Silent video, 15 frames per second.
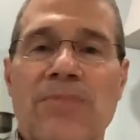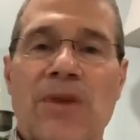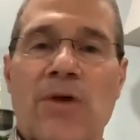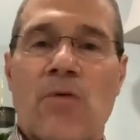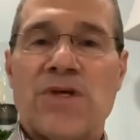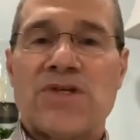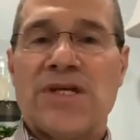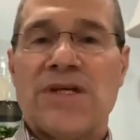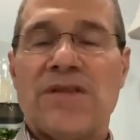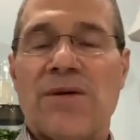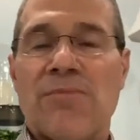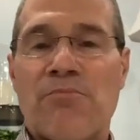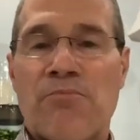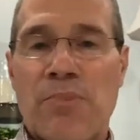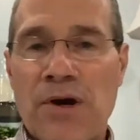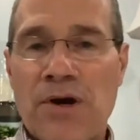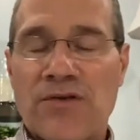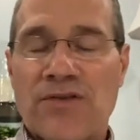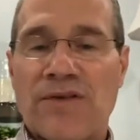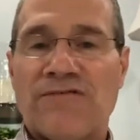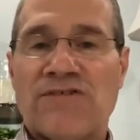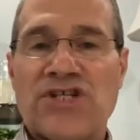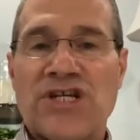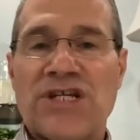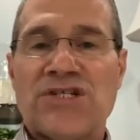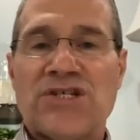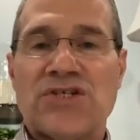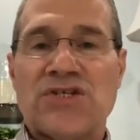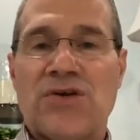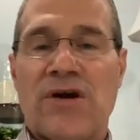was in the birth of
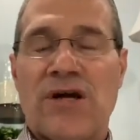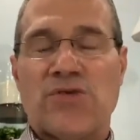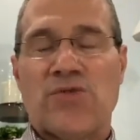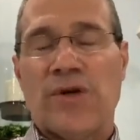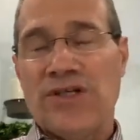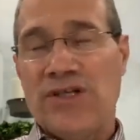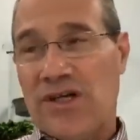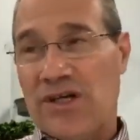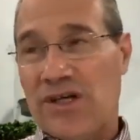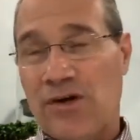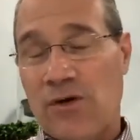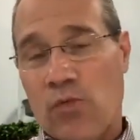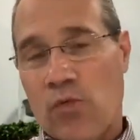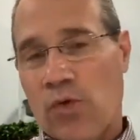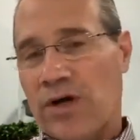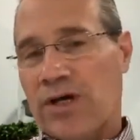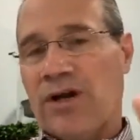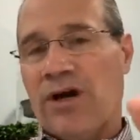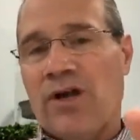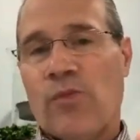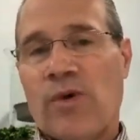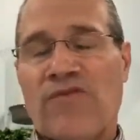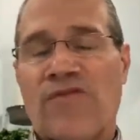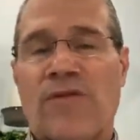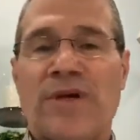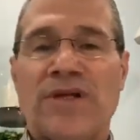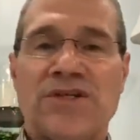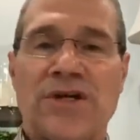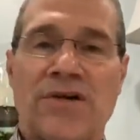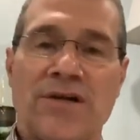Jesus Christ. Well, you could work it all the way from
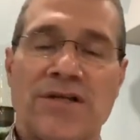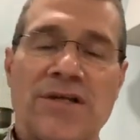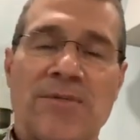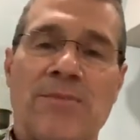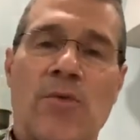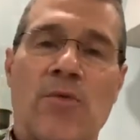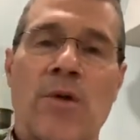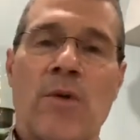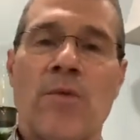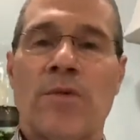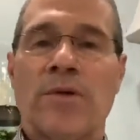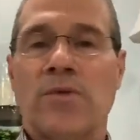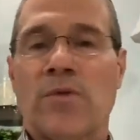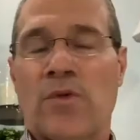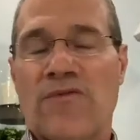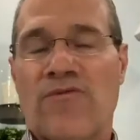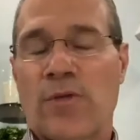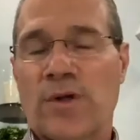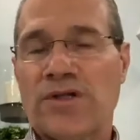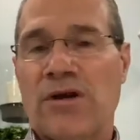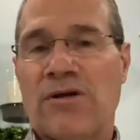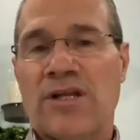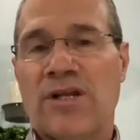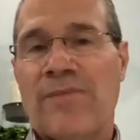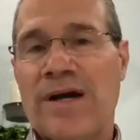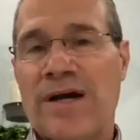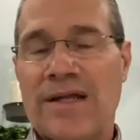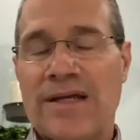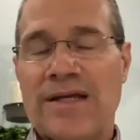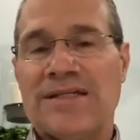eternity, but if we're talking
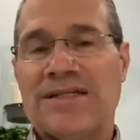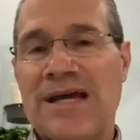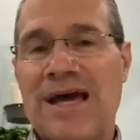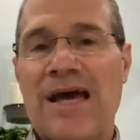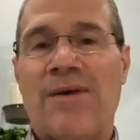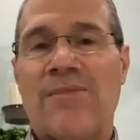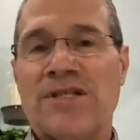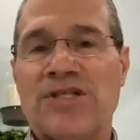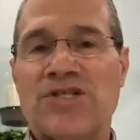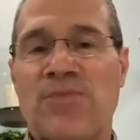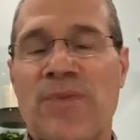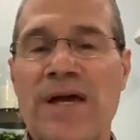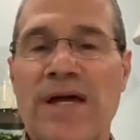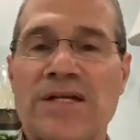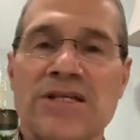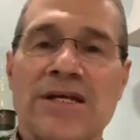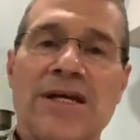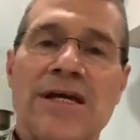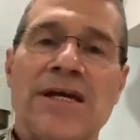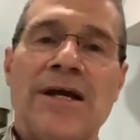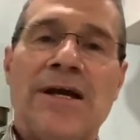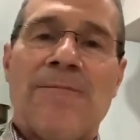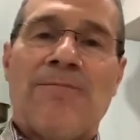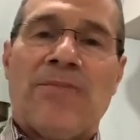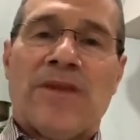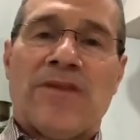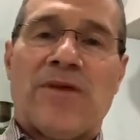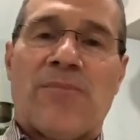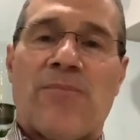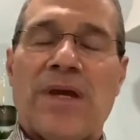about in time and space,
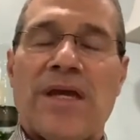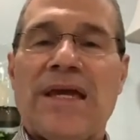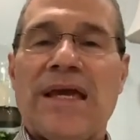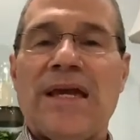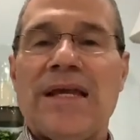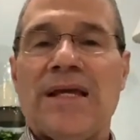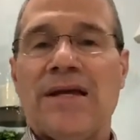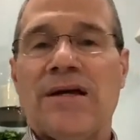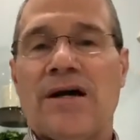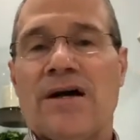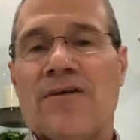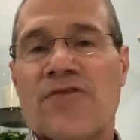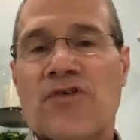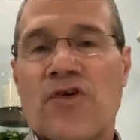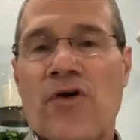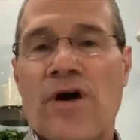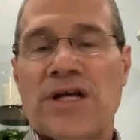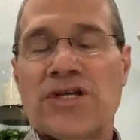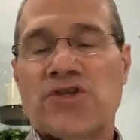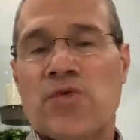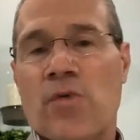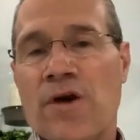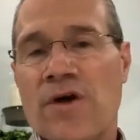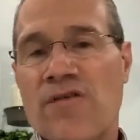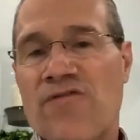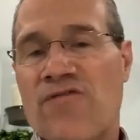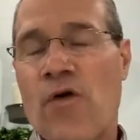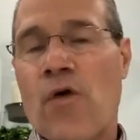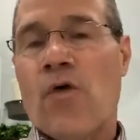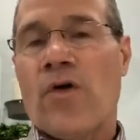the beginning of Christ's work
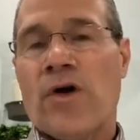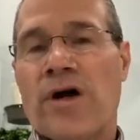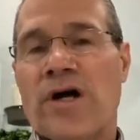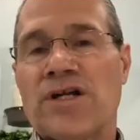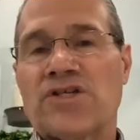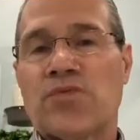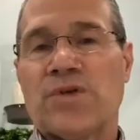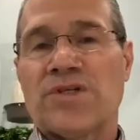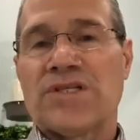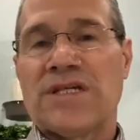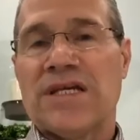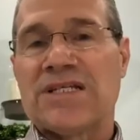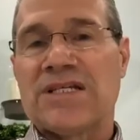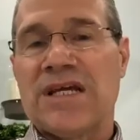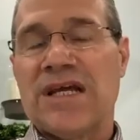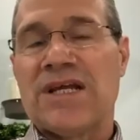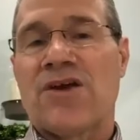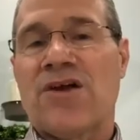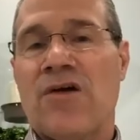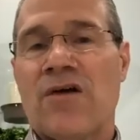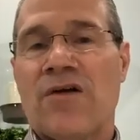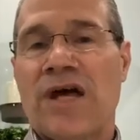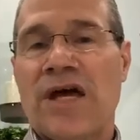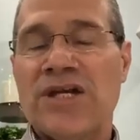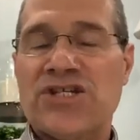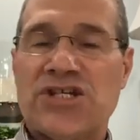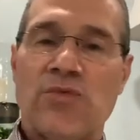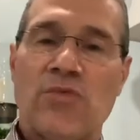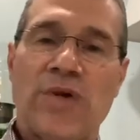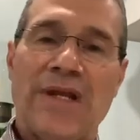for us was his
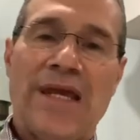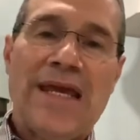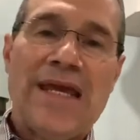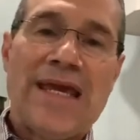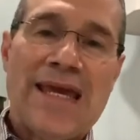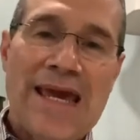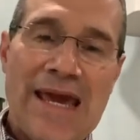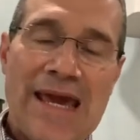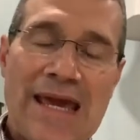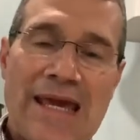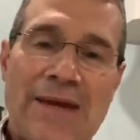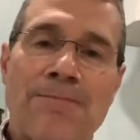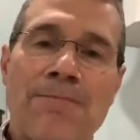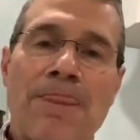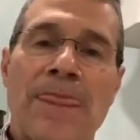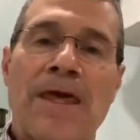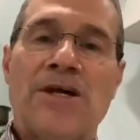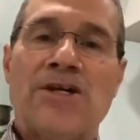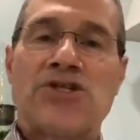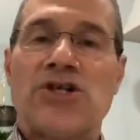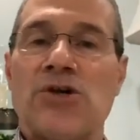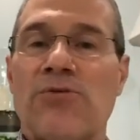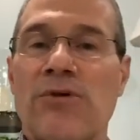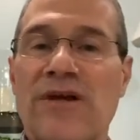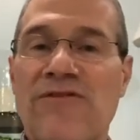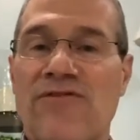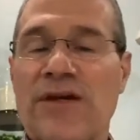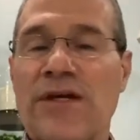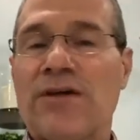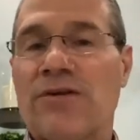incarnation when he came to
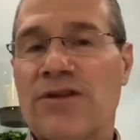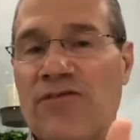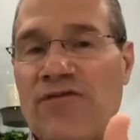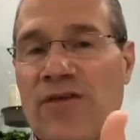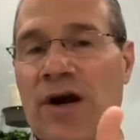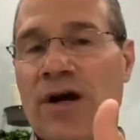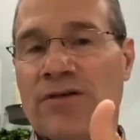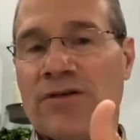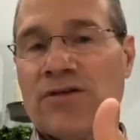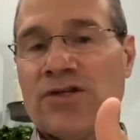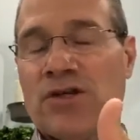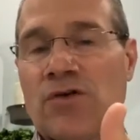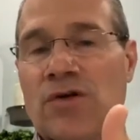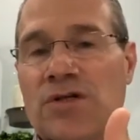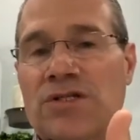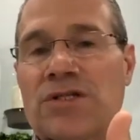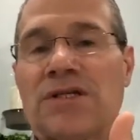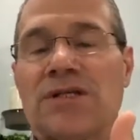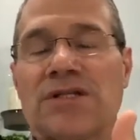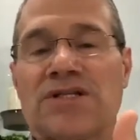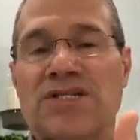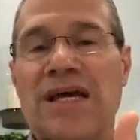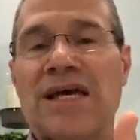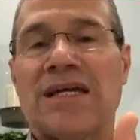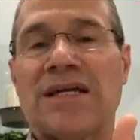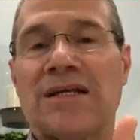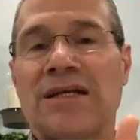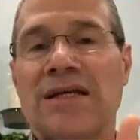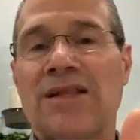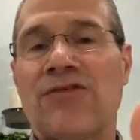reveal the Father to us.
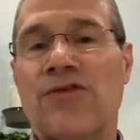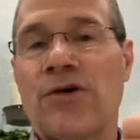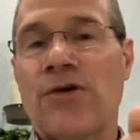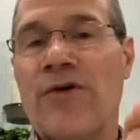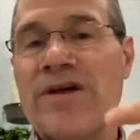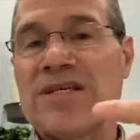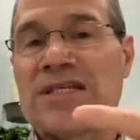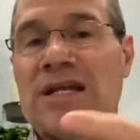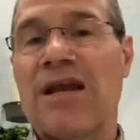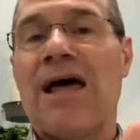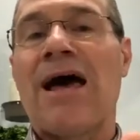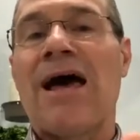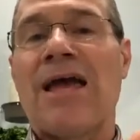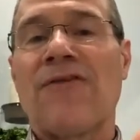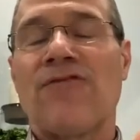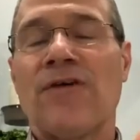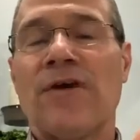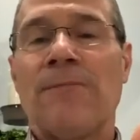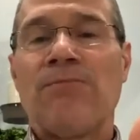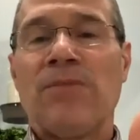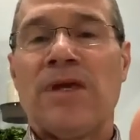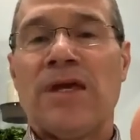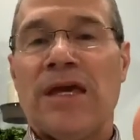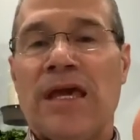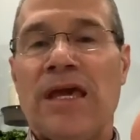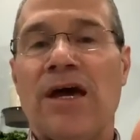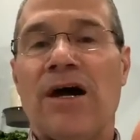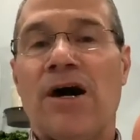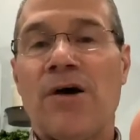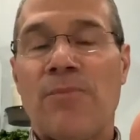Secondly, through his life, he
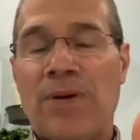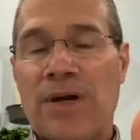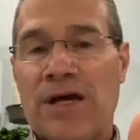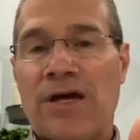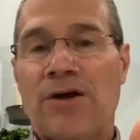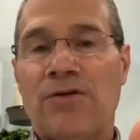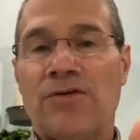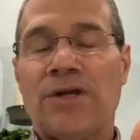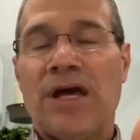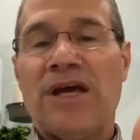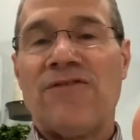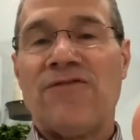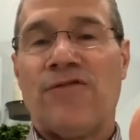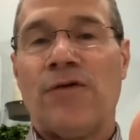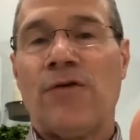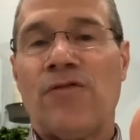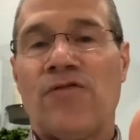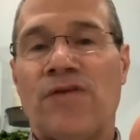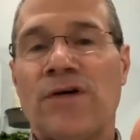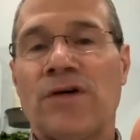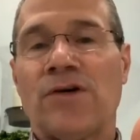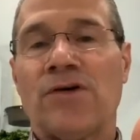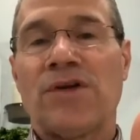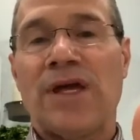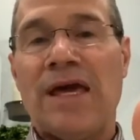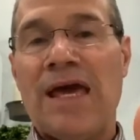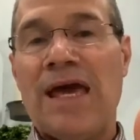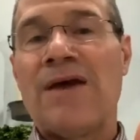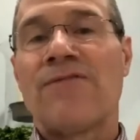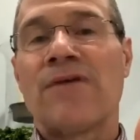upheld and fulfilled
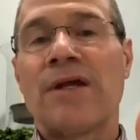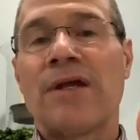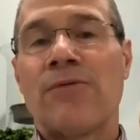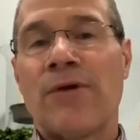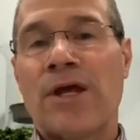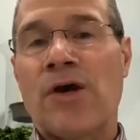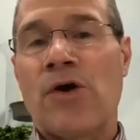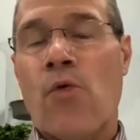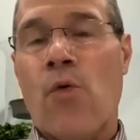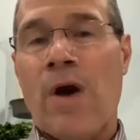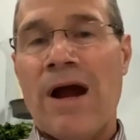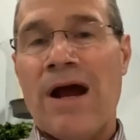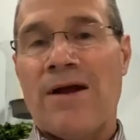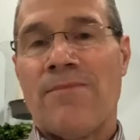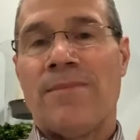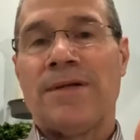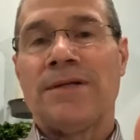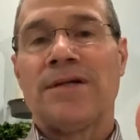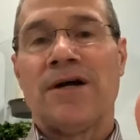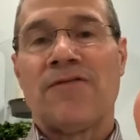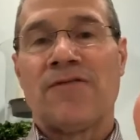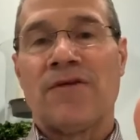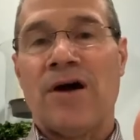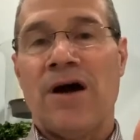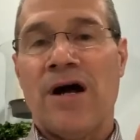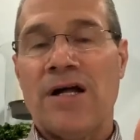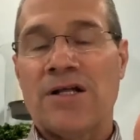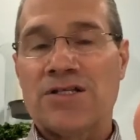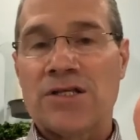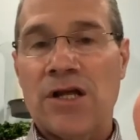every requirement of
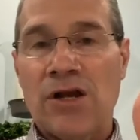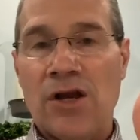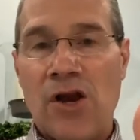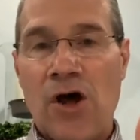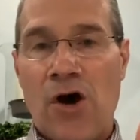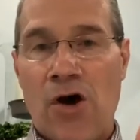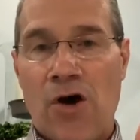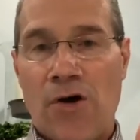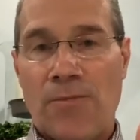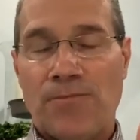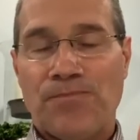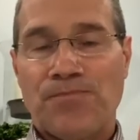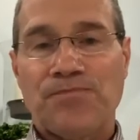God's law.